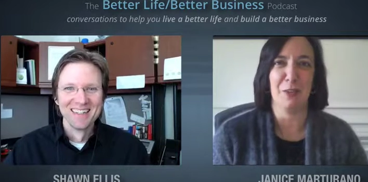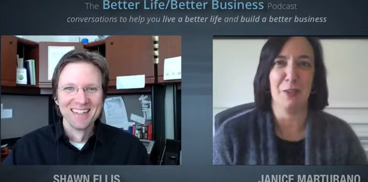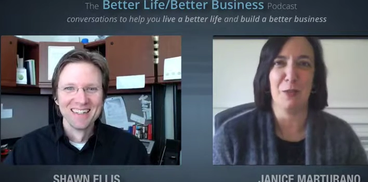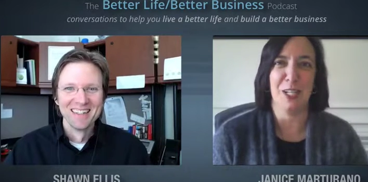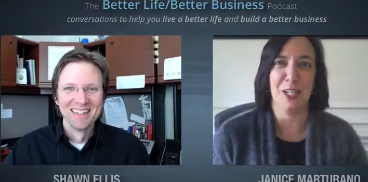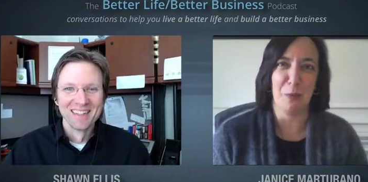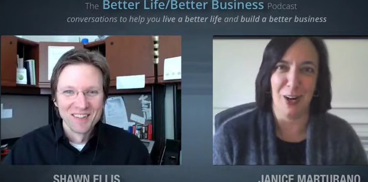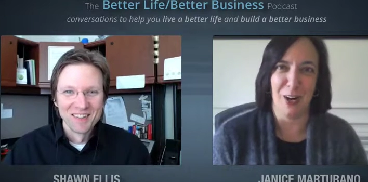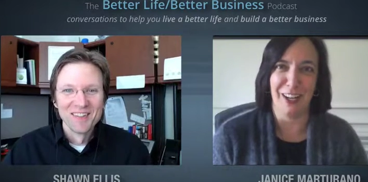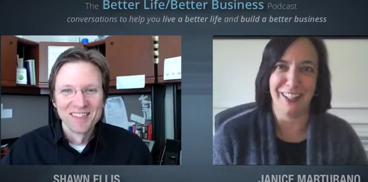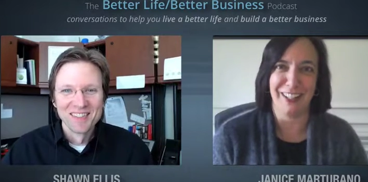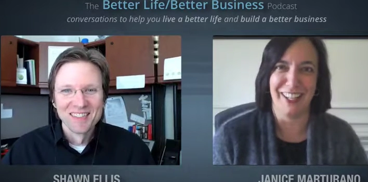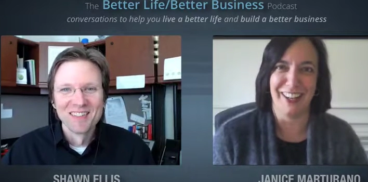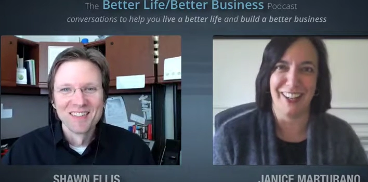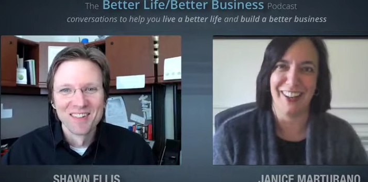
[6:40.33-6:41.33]
Speaker 1: I don't want to walk
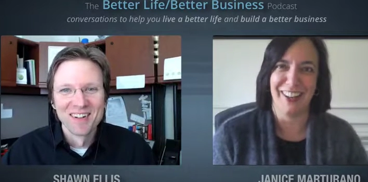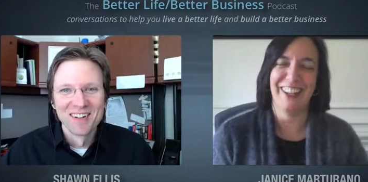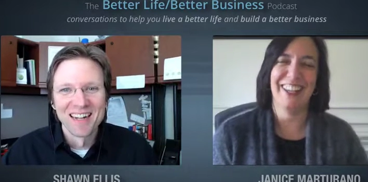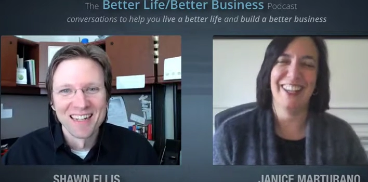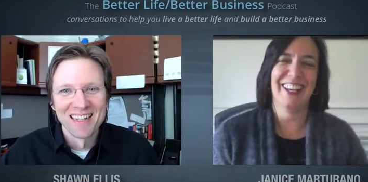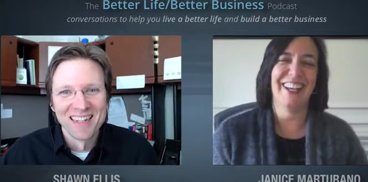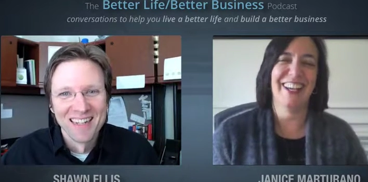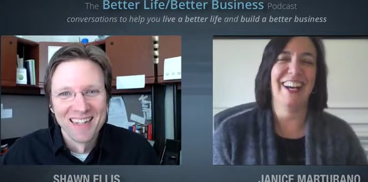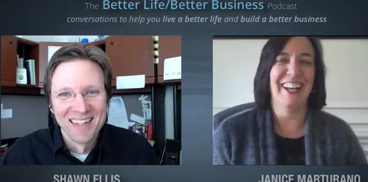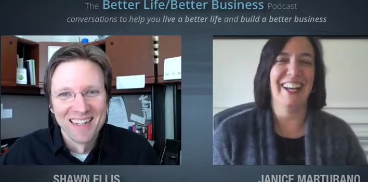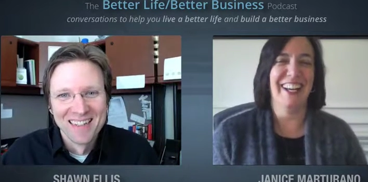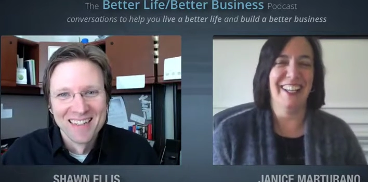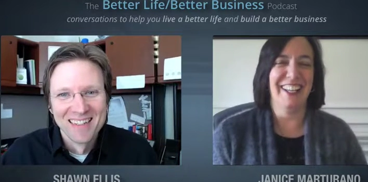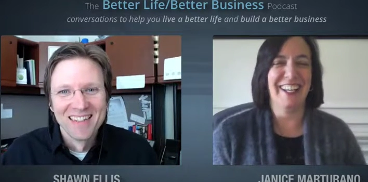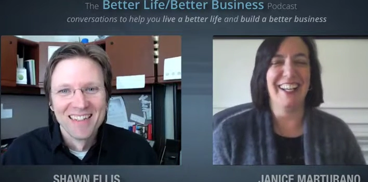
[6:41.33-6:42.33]
there. Right.
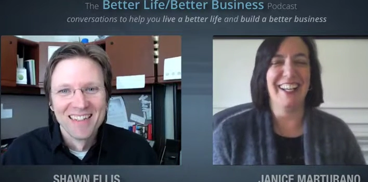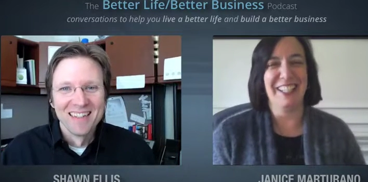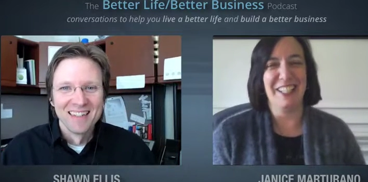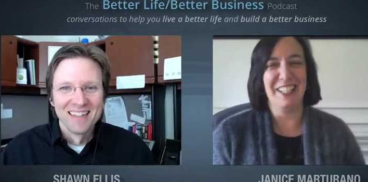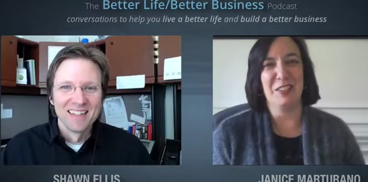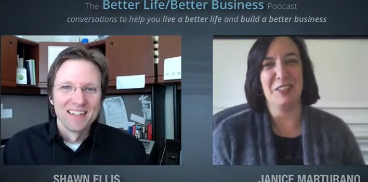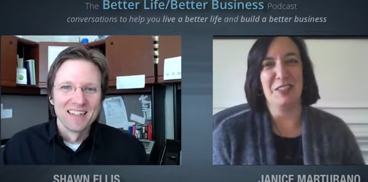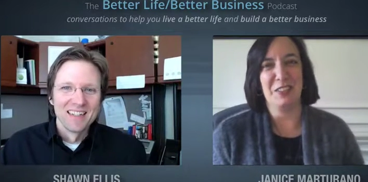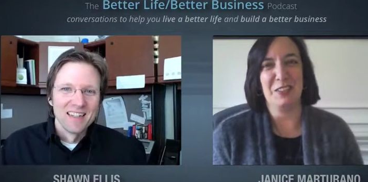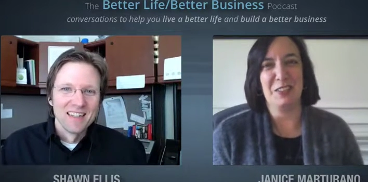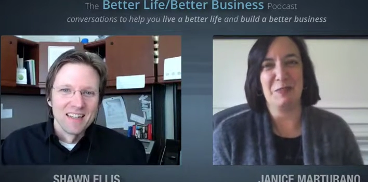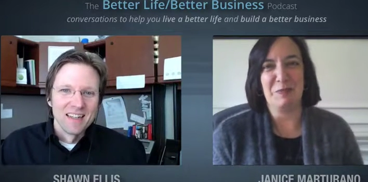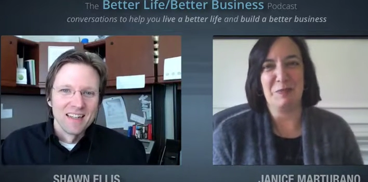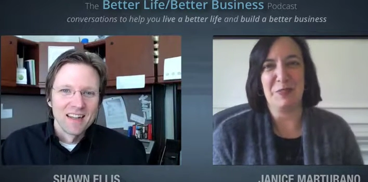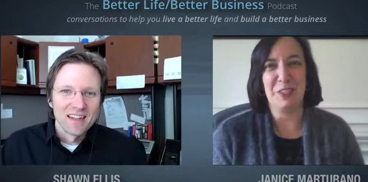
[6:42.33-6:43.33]
Uh,
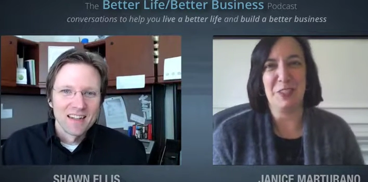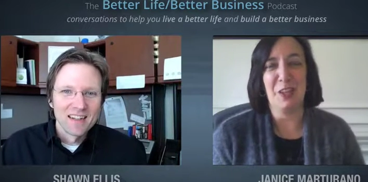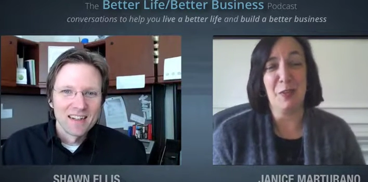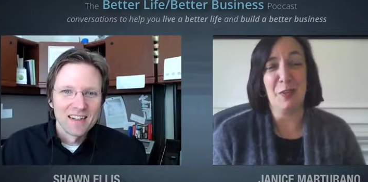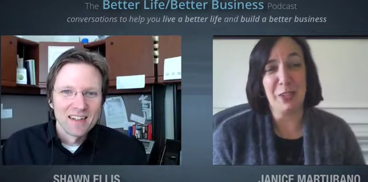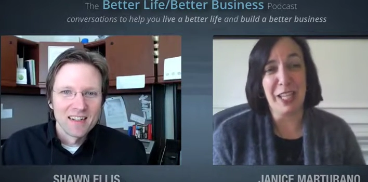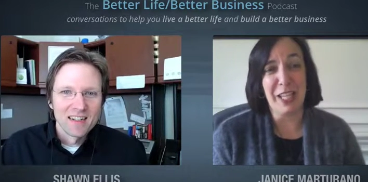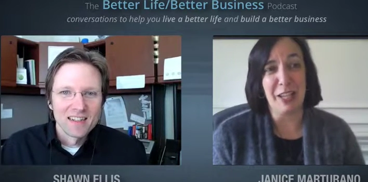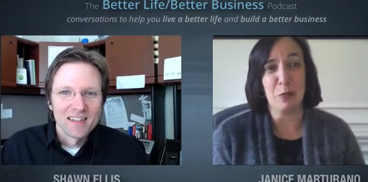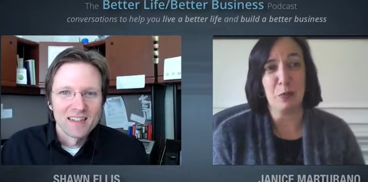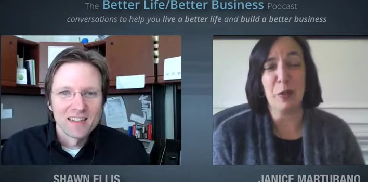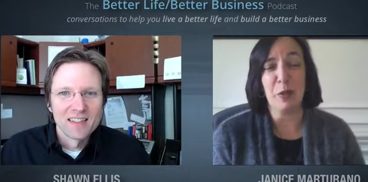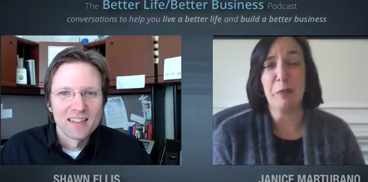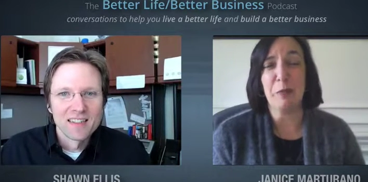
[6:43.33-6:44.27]
so yes, we